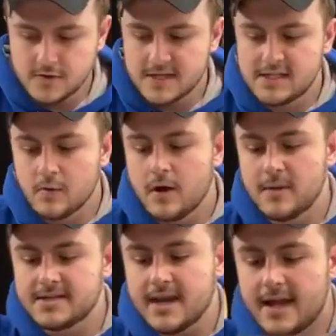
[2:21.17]
I see we're
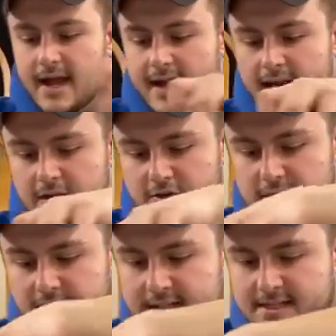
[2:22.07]
almost at
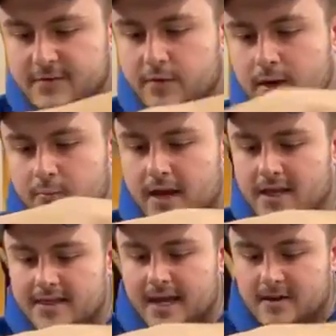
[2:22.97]
900. Let's see if we can break
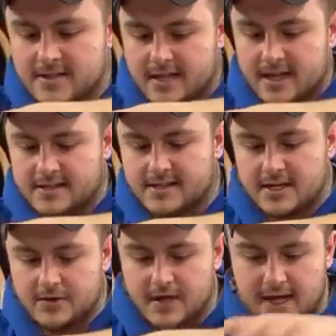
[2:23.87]
1,000. Like I
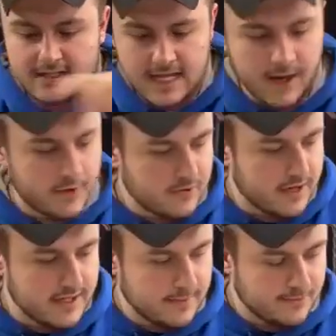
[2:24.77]
said, you guys, I would
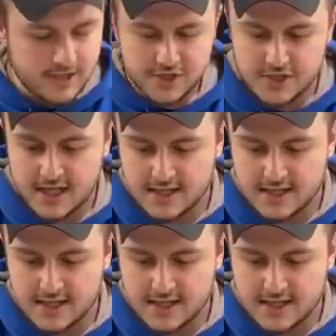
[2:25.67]
greatly appreciate